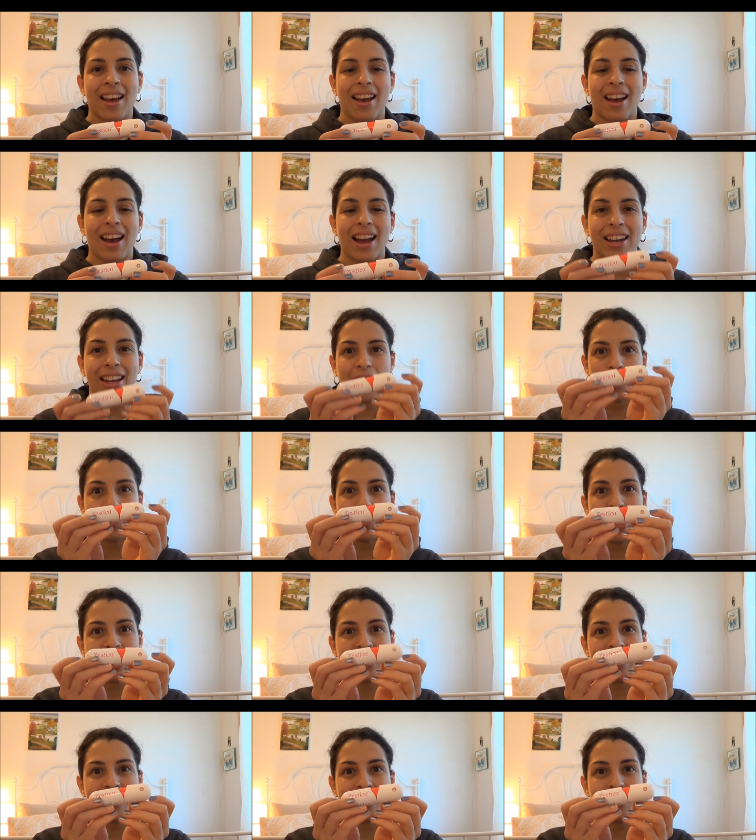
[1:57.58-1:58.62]
I got
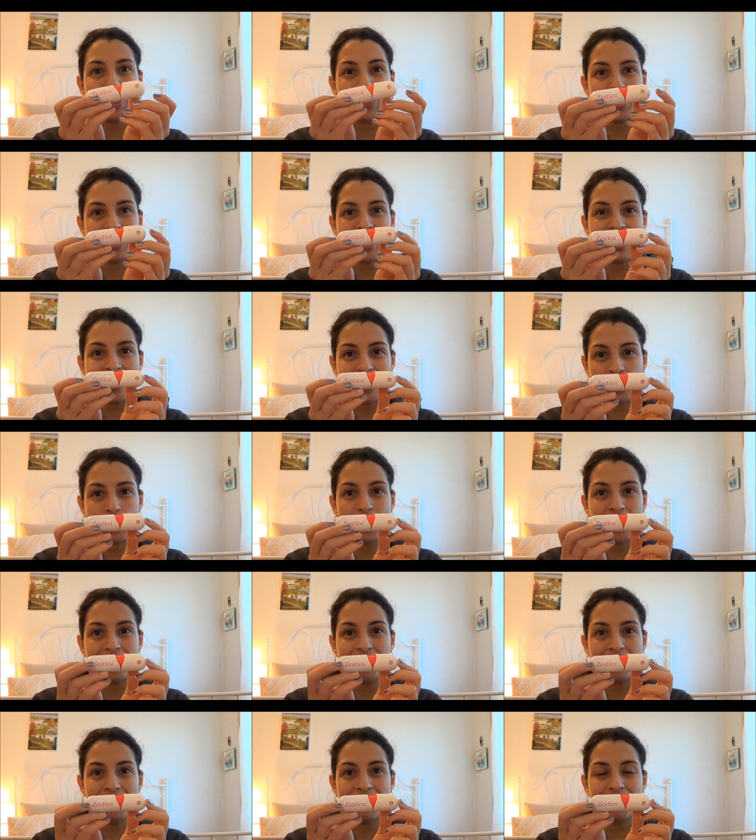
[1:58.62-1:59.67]
pregnant using this
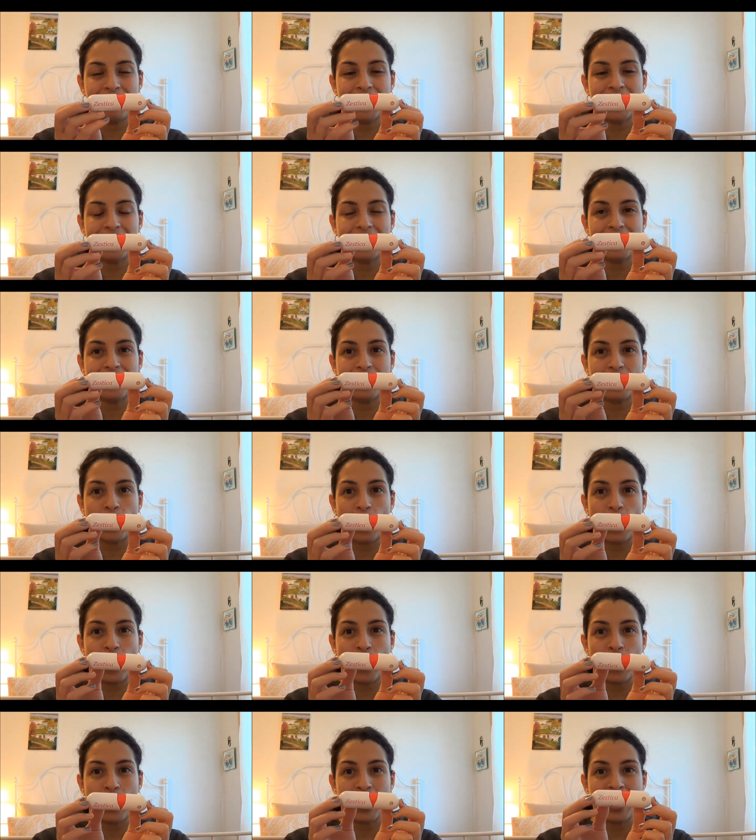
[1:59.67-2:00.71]
one.
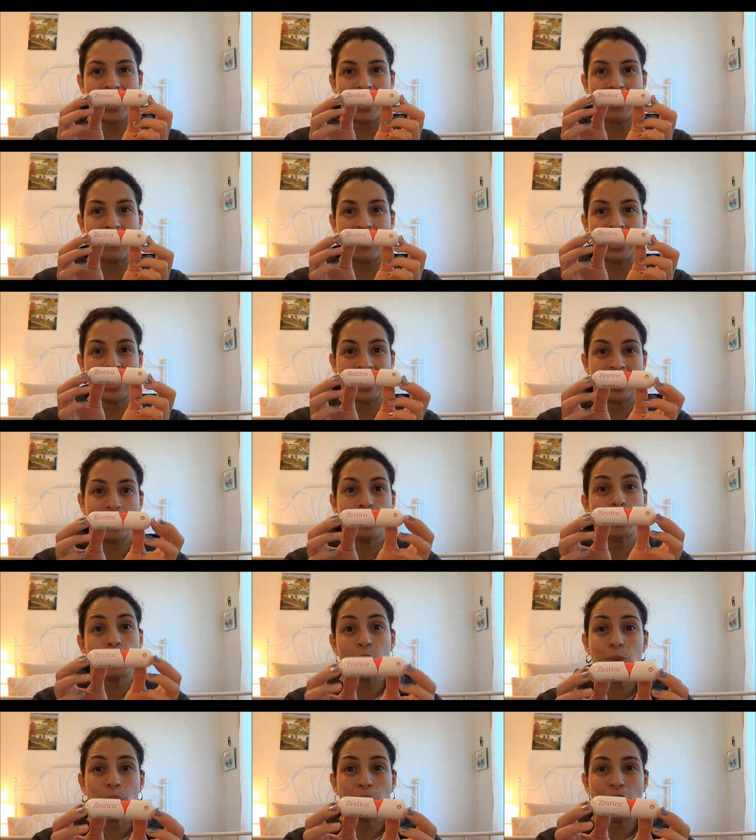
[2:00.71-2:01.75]
So if it
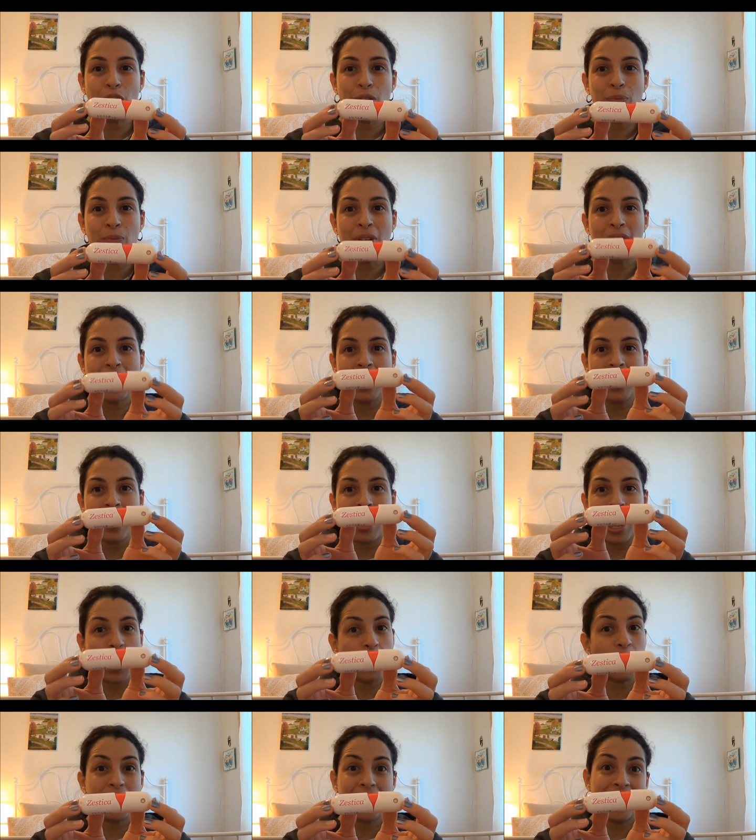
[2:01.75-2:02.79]
killed sperm, I would